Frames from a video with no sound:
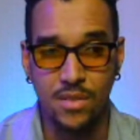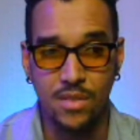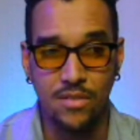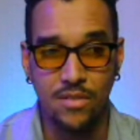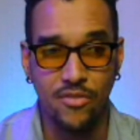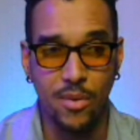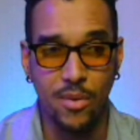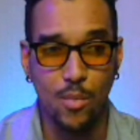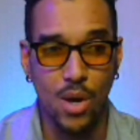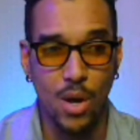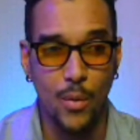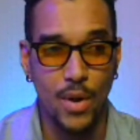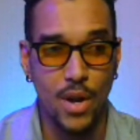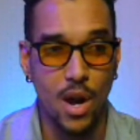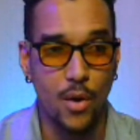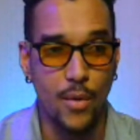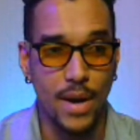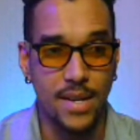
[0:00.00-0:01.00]
from where we
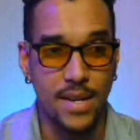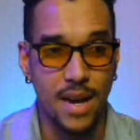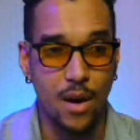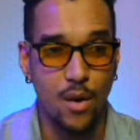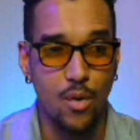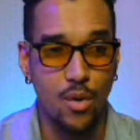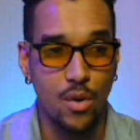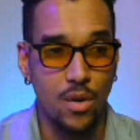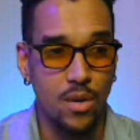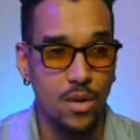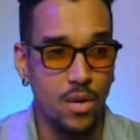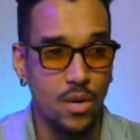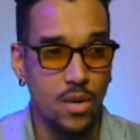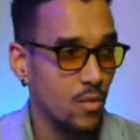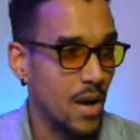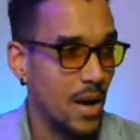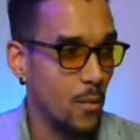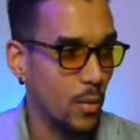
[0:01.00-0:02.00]
are right now,
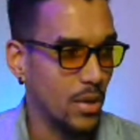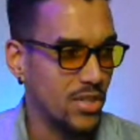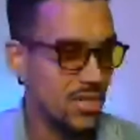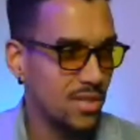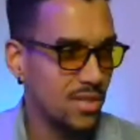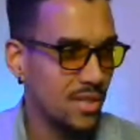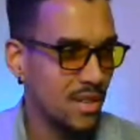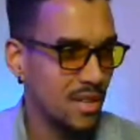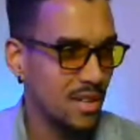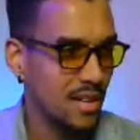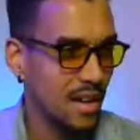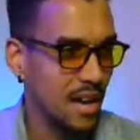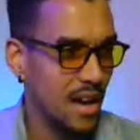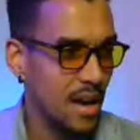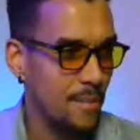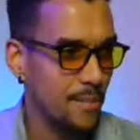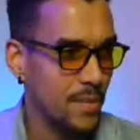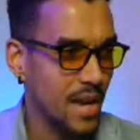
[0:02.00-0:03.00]
right? Which is
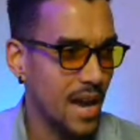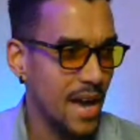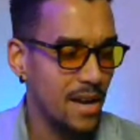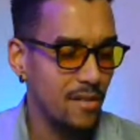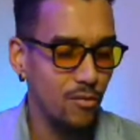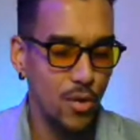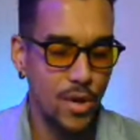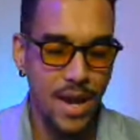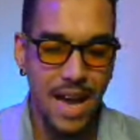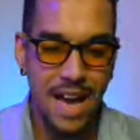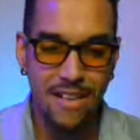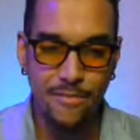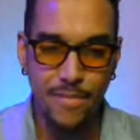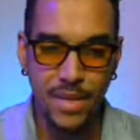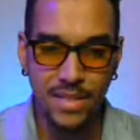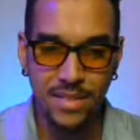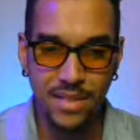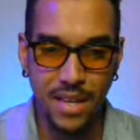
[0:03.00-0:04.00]
kind of what I've
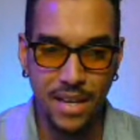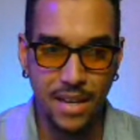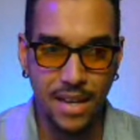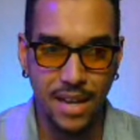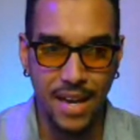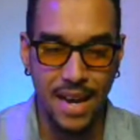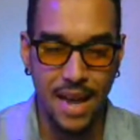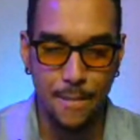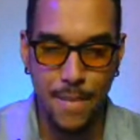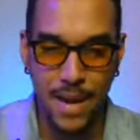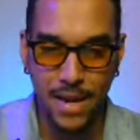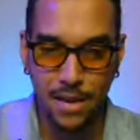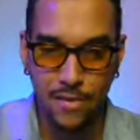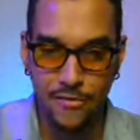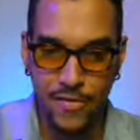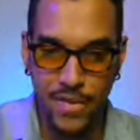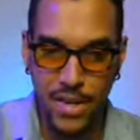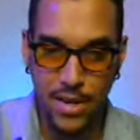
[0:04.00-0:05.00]
been thinking. And I made a
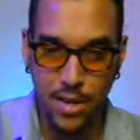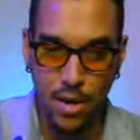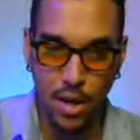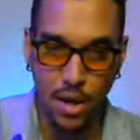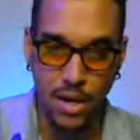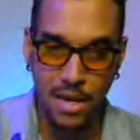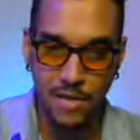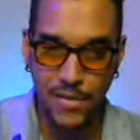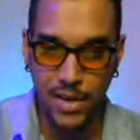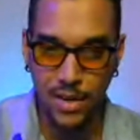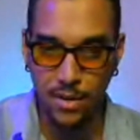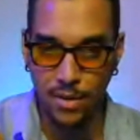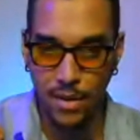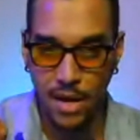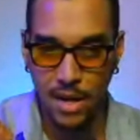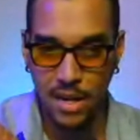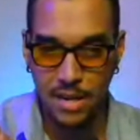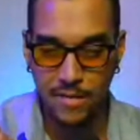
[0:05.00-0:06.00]
video, I'll leave
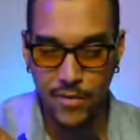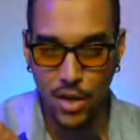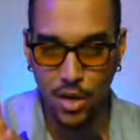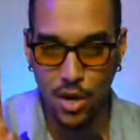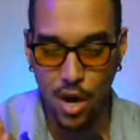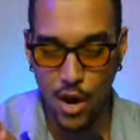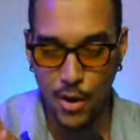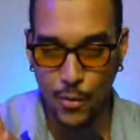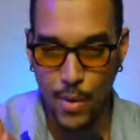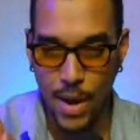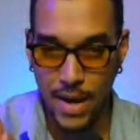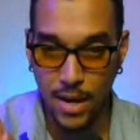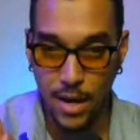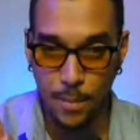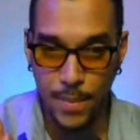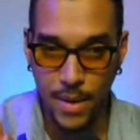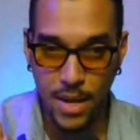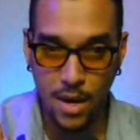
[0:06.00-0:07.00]
the card right
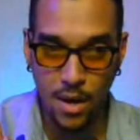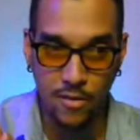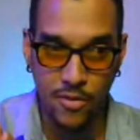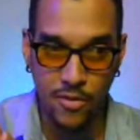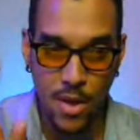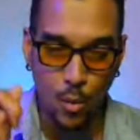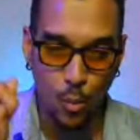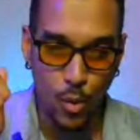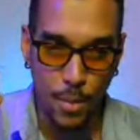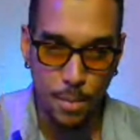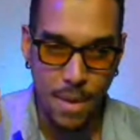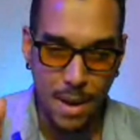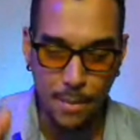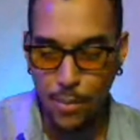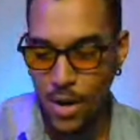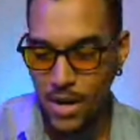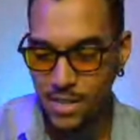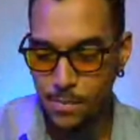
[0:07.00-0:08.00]
up here of what
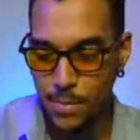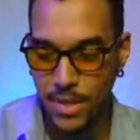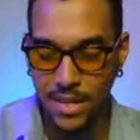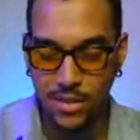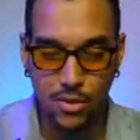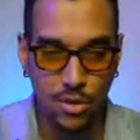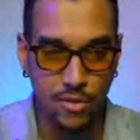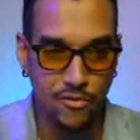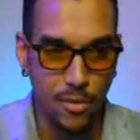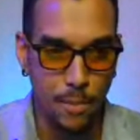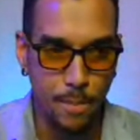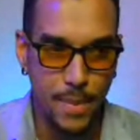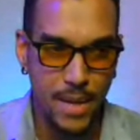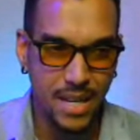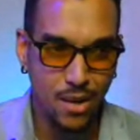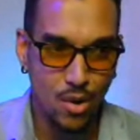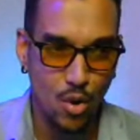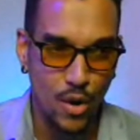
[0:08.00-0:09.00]
my price prediction for
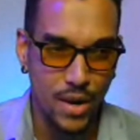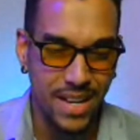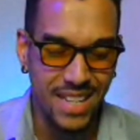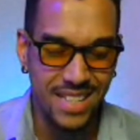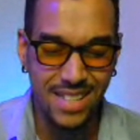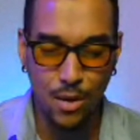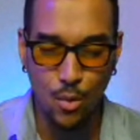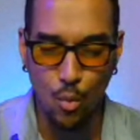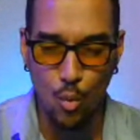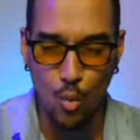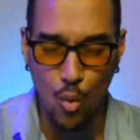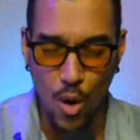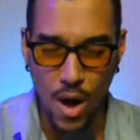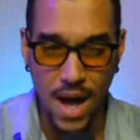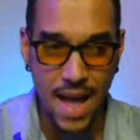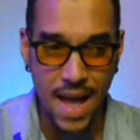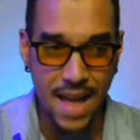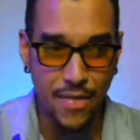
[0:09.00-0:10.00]
Bitcoin is and
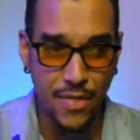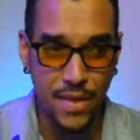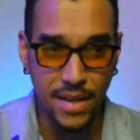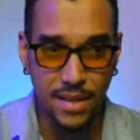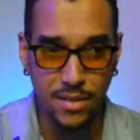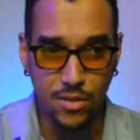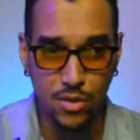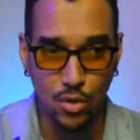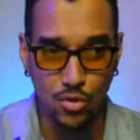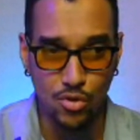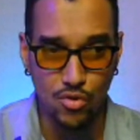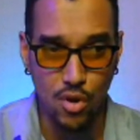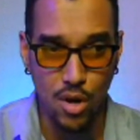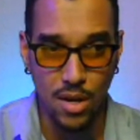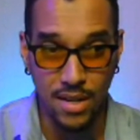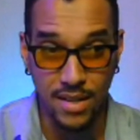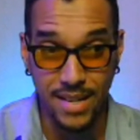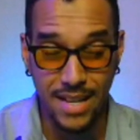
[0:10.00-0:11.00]
why I think so
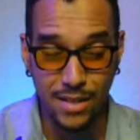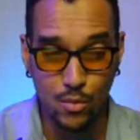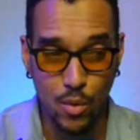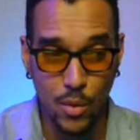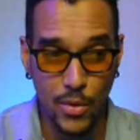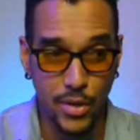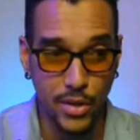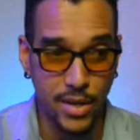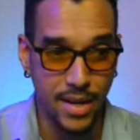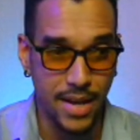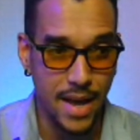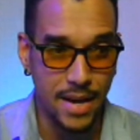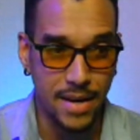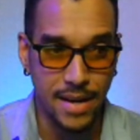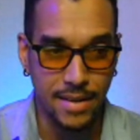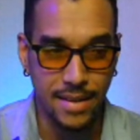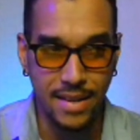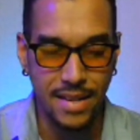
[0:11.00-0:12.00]
strongly that's what we're going to
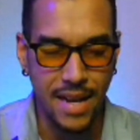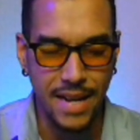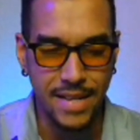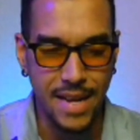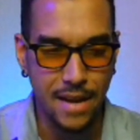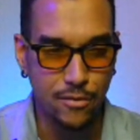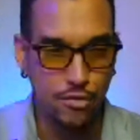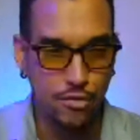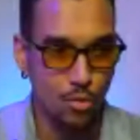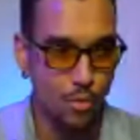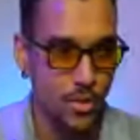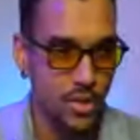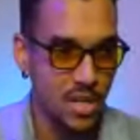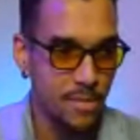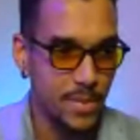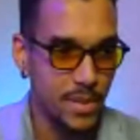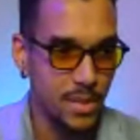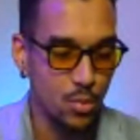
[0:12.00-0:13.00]
get. I dive super
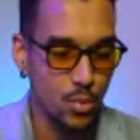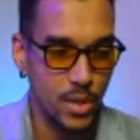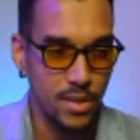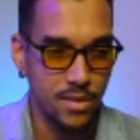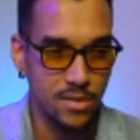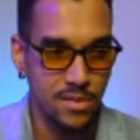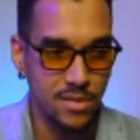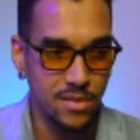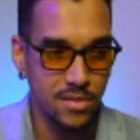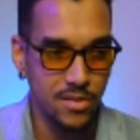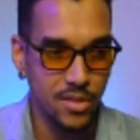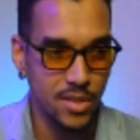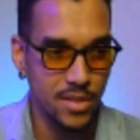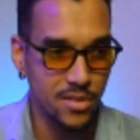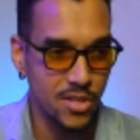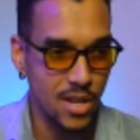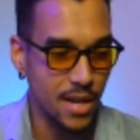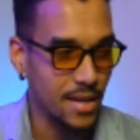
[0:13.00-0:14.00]
deep into it. You
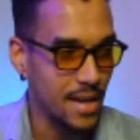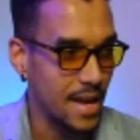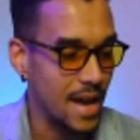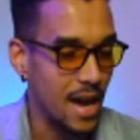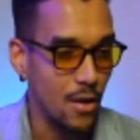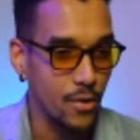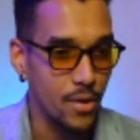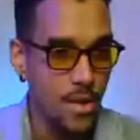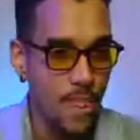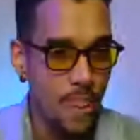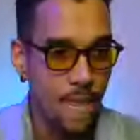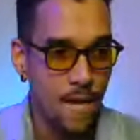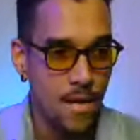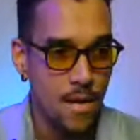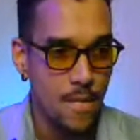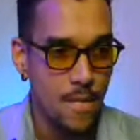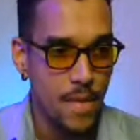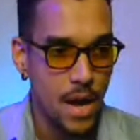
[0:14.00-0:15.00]
can check that out.
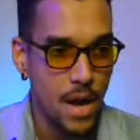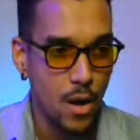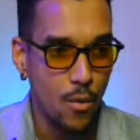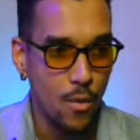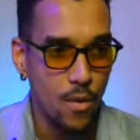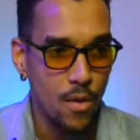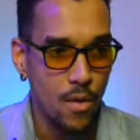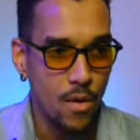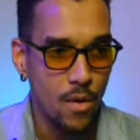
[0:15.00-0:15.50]
Now,